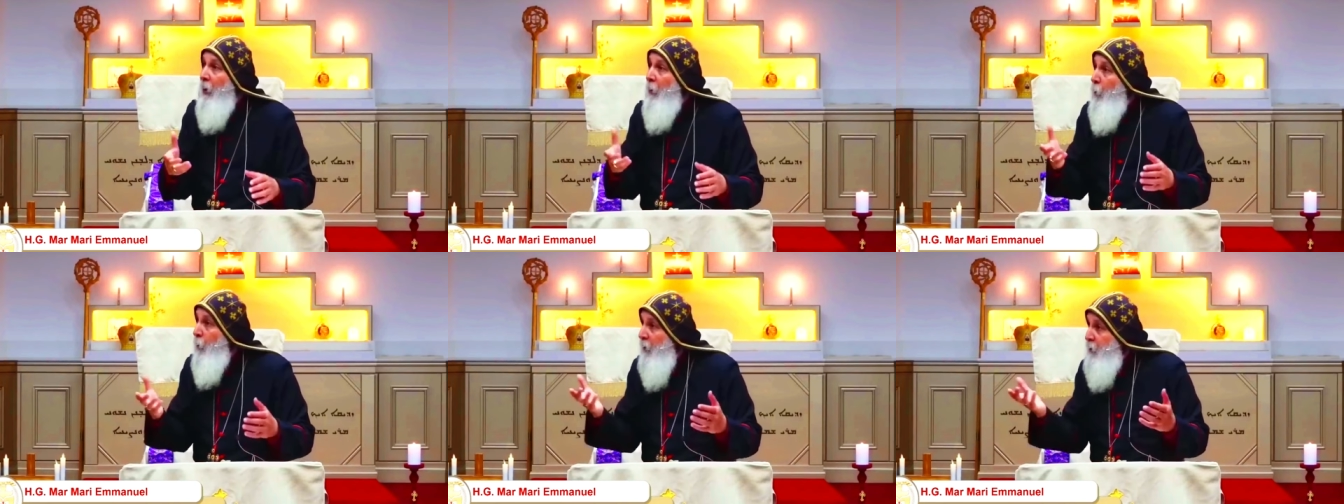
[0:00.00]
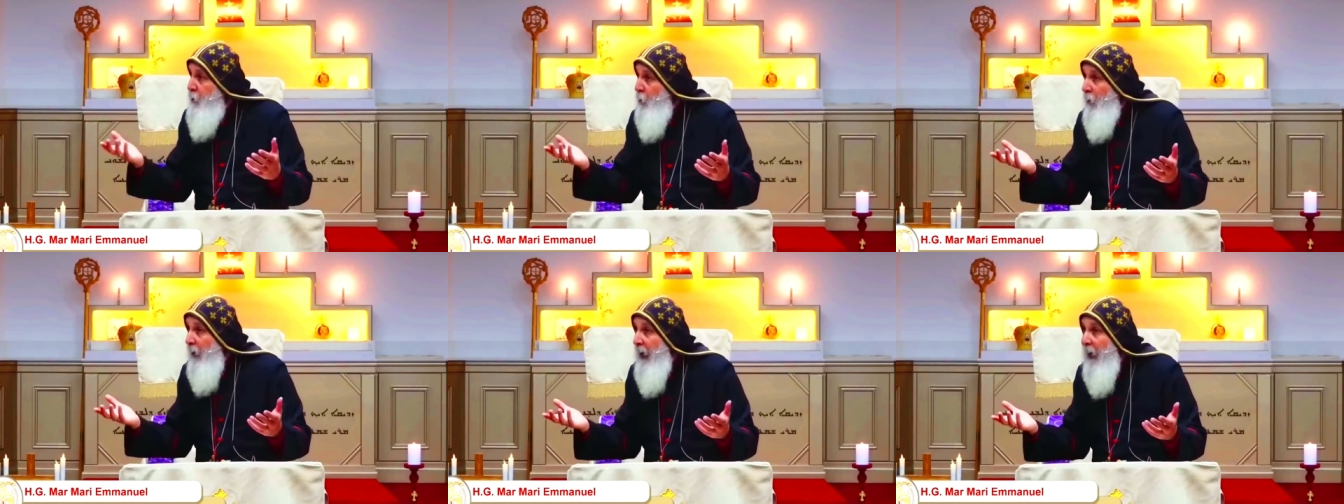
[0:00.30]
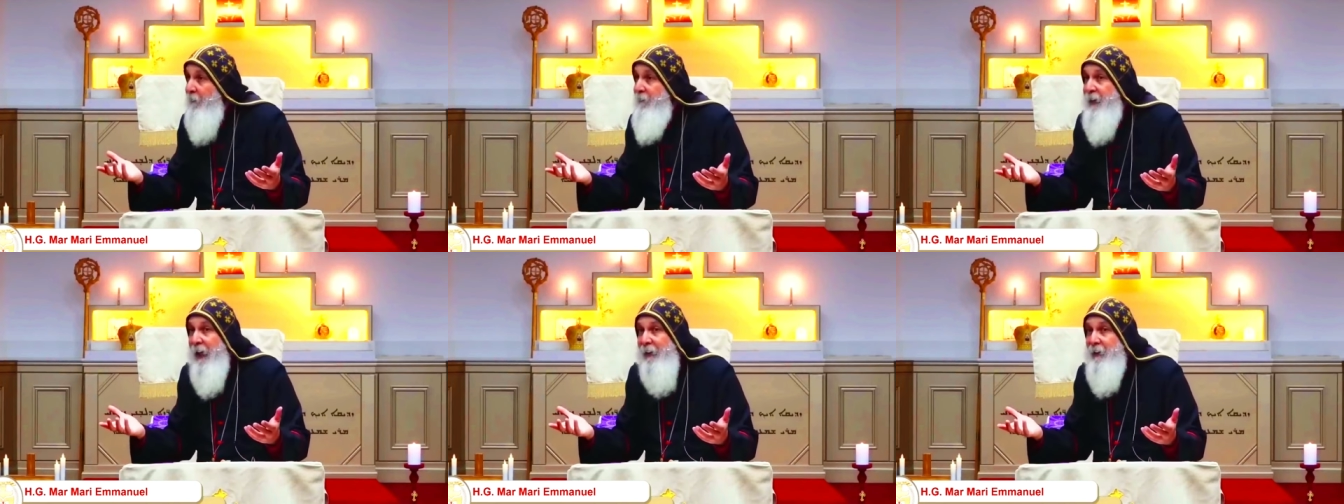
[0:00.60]
Would you
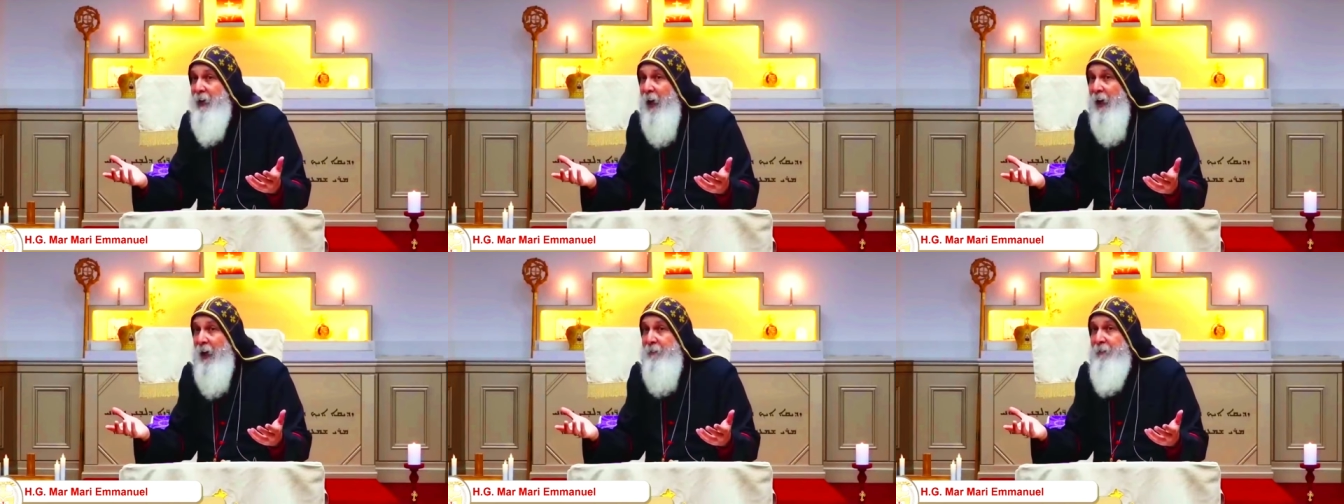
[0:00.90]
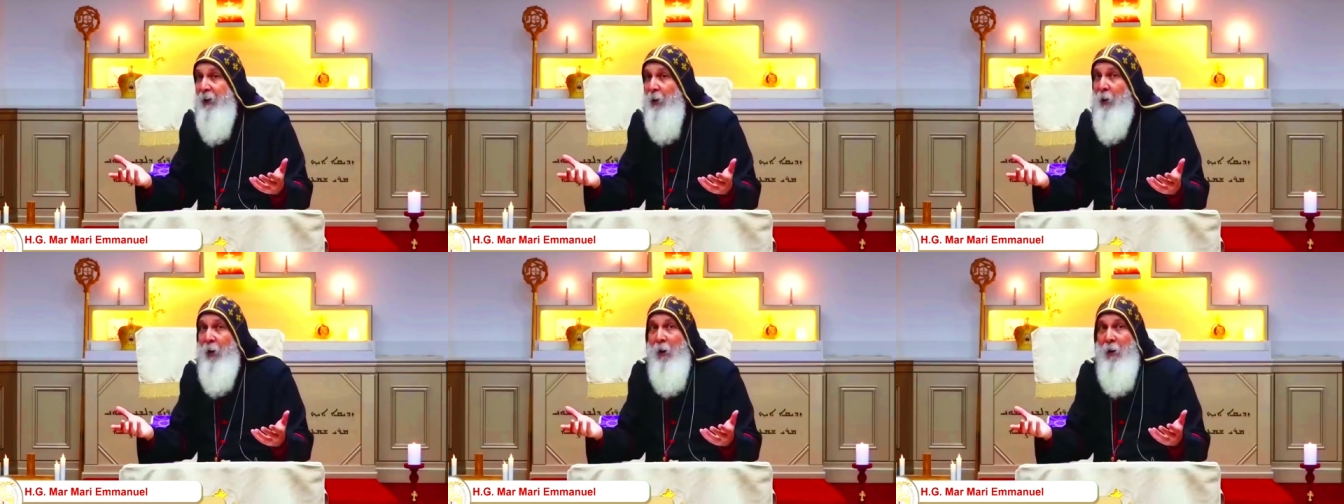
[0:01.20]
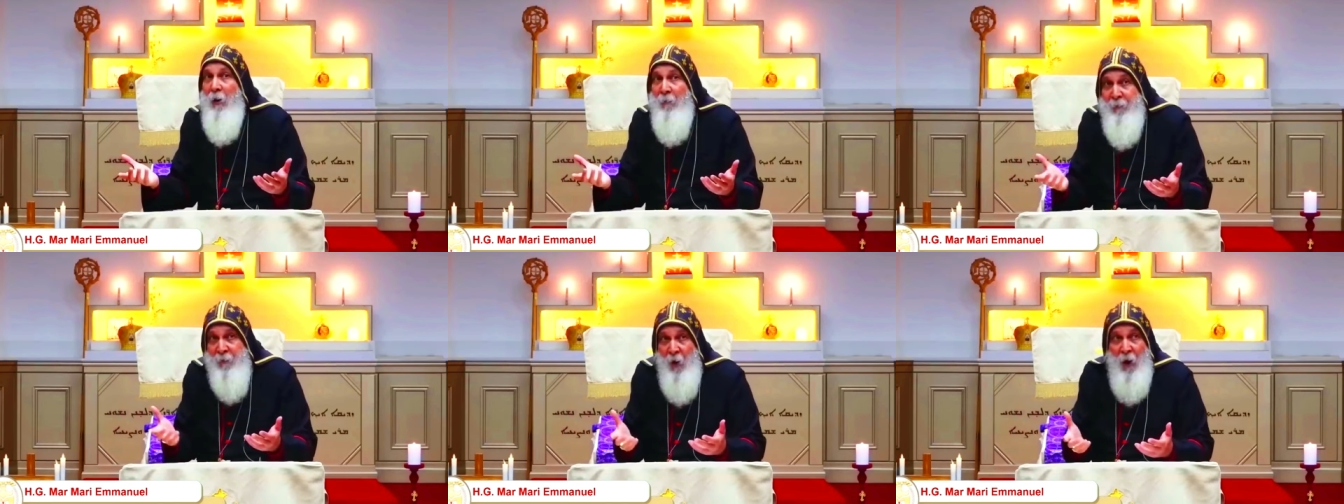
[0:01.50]
love that kind of a law?
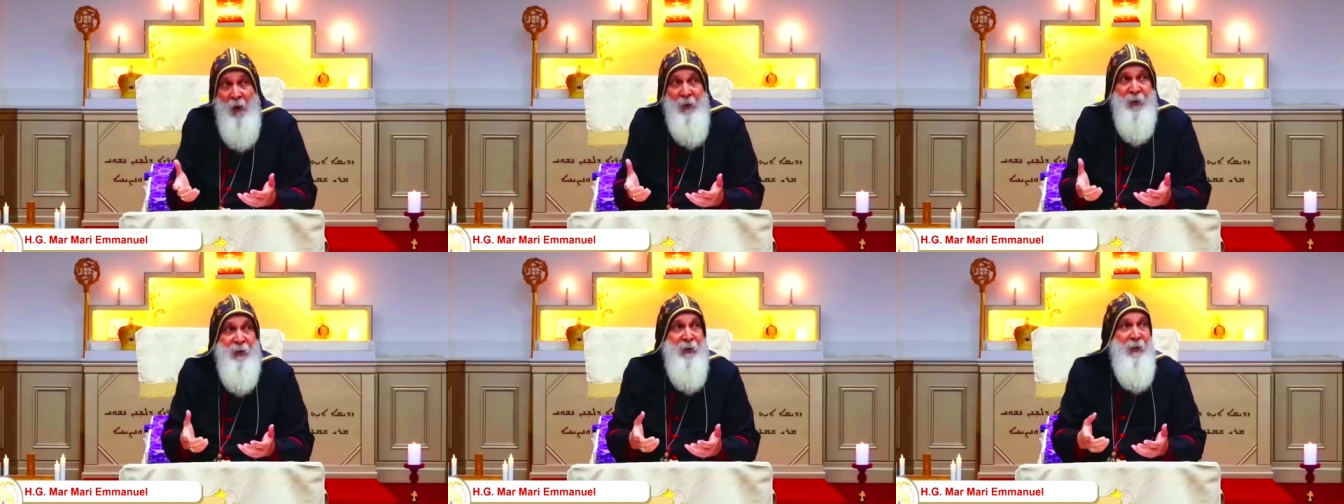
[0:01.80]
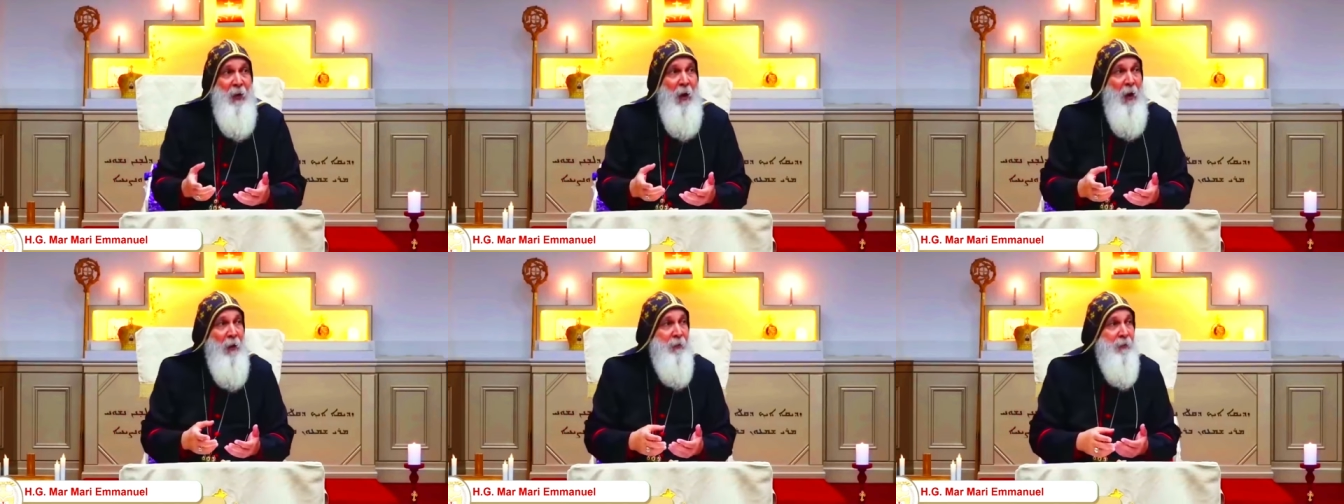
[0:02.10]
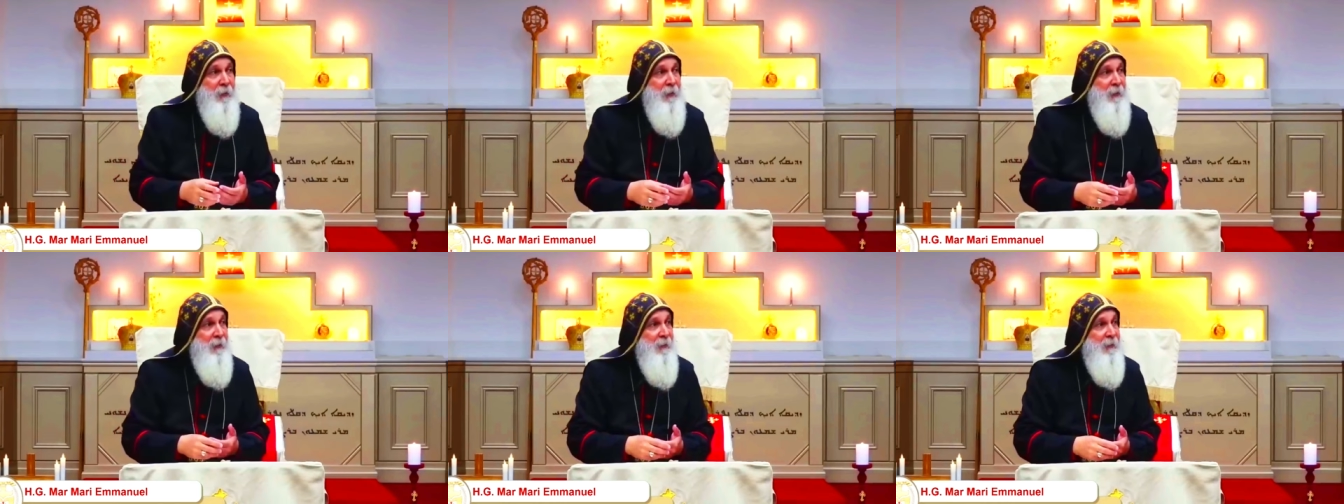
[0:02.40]
Of course
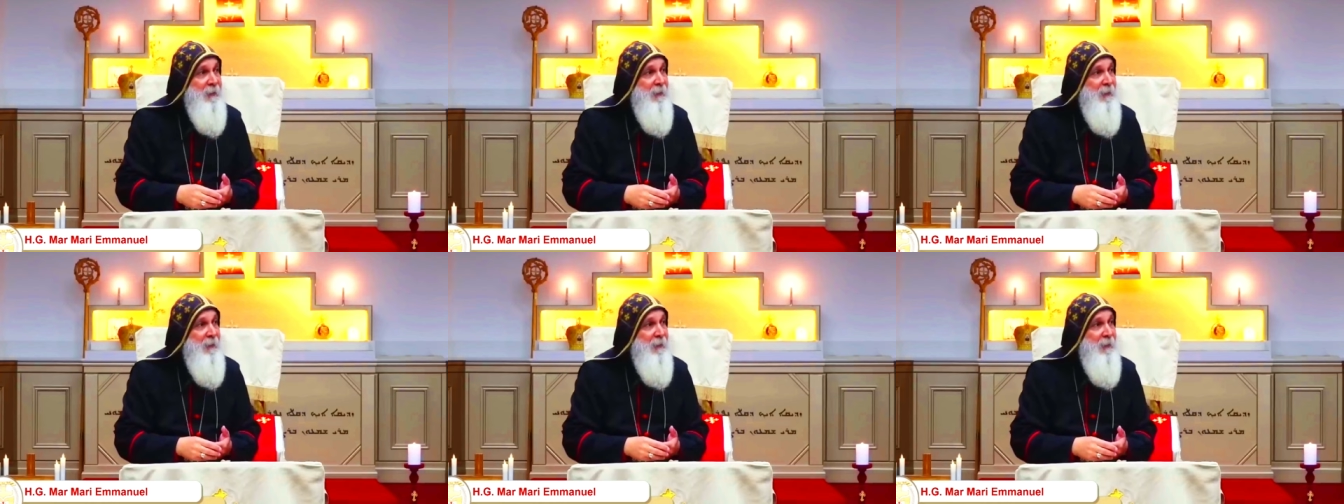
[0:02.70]
not.